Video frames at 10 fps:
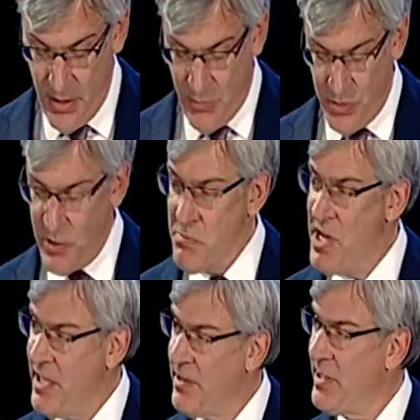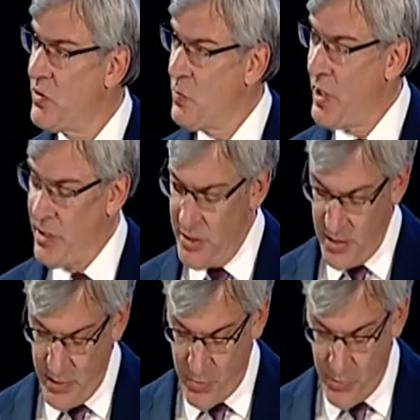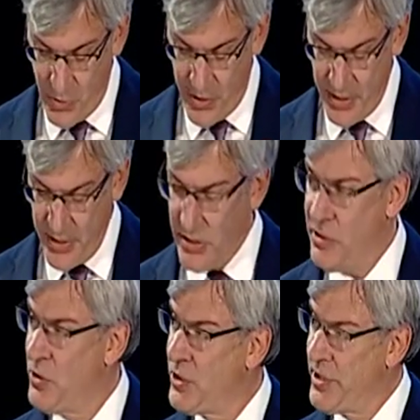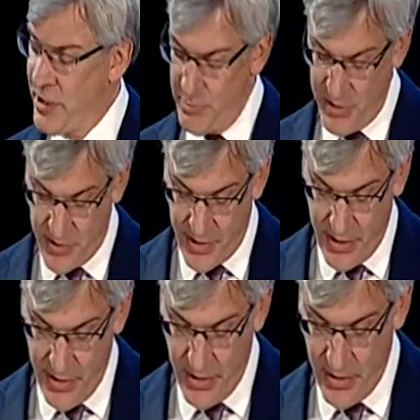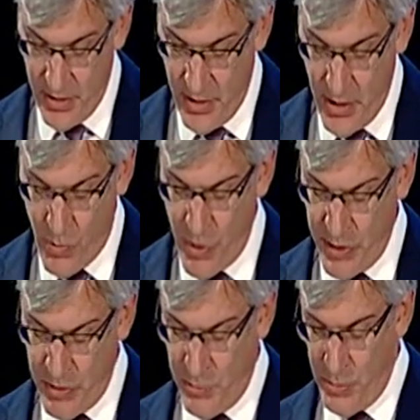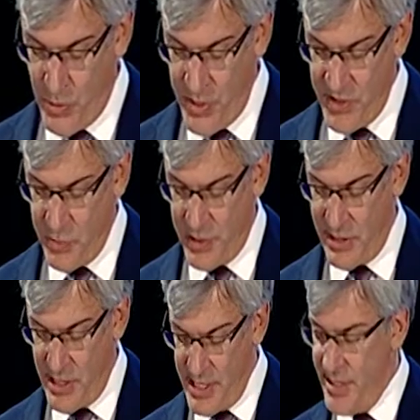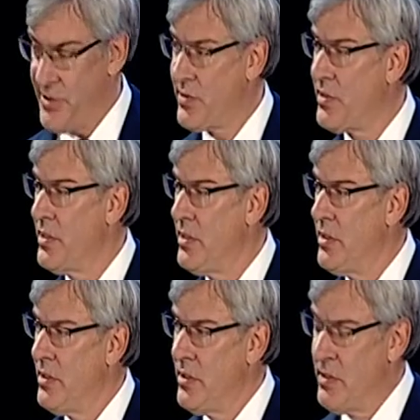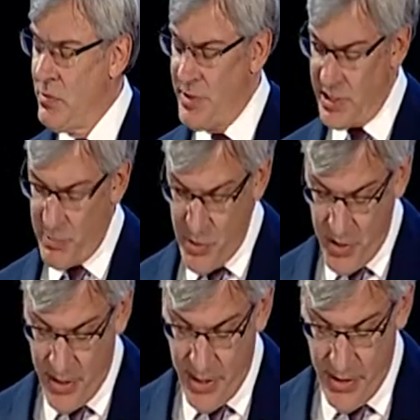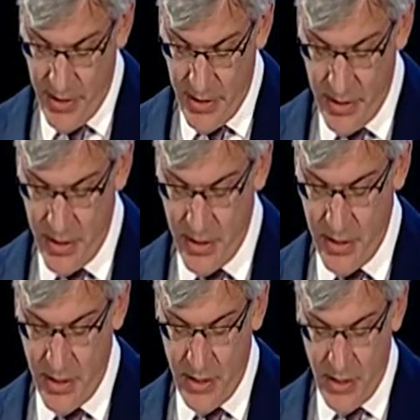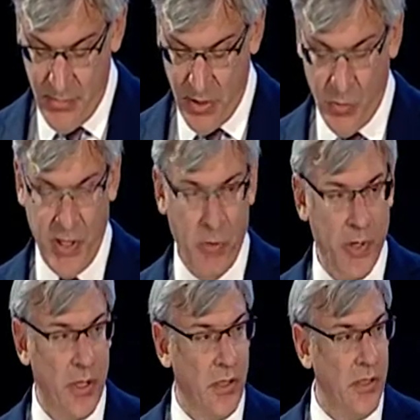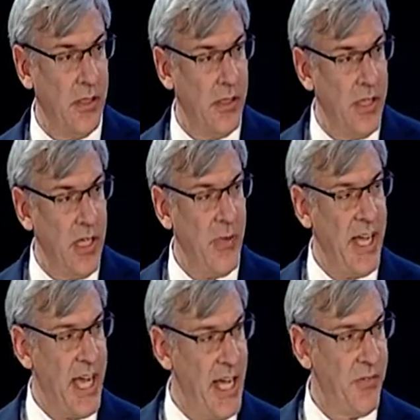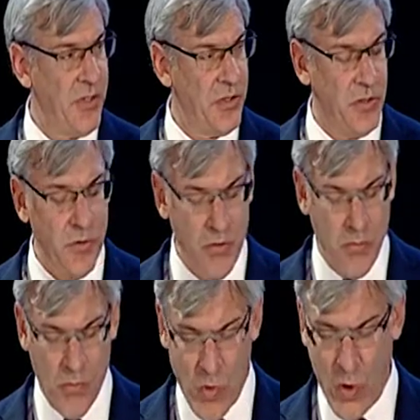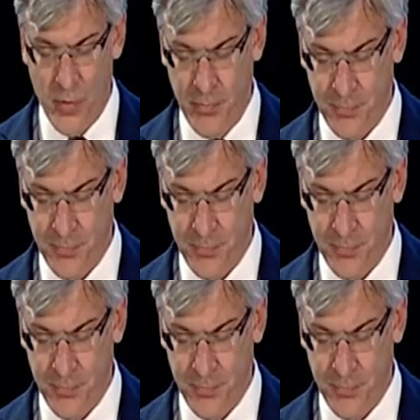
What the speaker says: we're doing many things well in promoting inclusion at RBC, working with employees, with clients, with the community, but we have to do more.